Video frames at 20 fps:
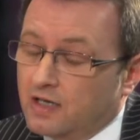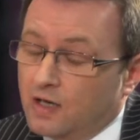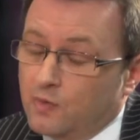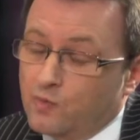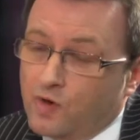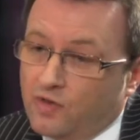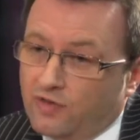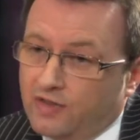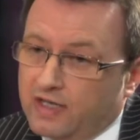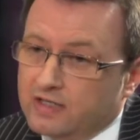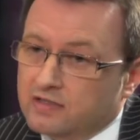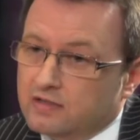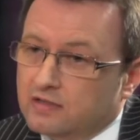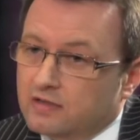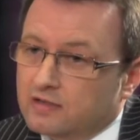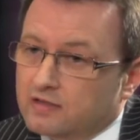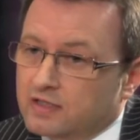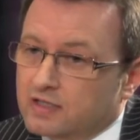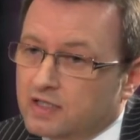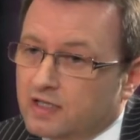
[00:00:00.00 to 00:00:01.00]
And what this
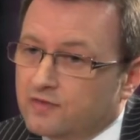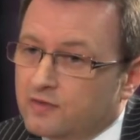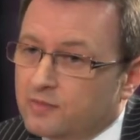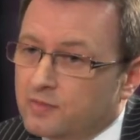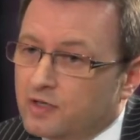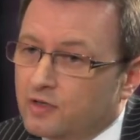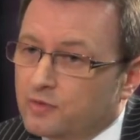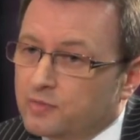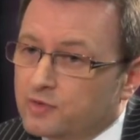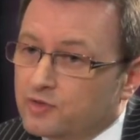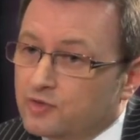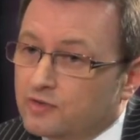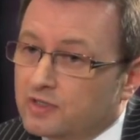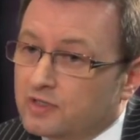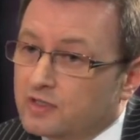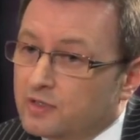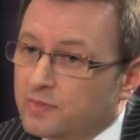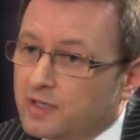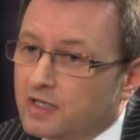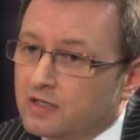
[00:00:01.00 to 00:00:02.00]
does is give them the opportunity
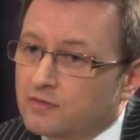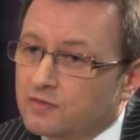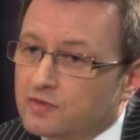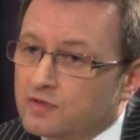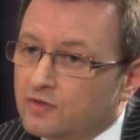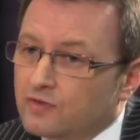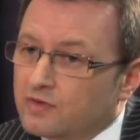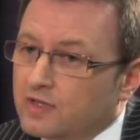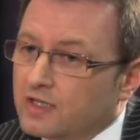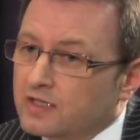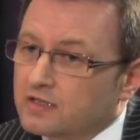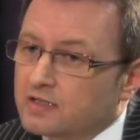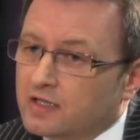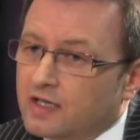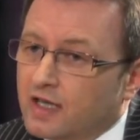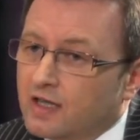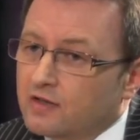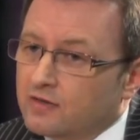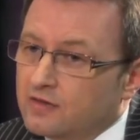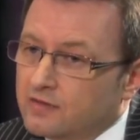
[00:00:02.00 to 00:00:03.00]
to bring those two things
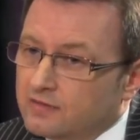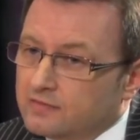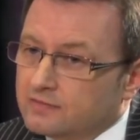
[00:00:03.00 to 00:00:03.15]
together.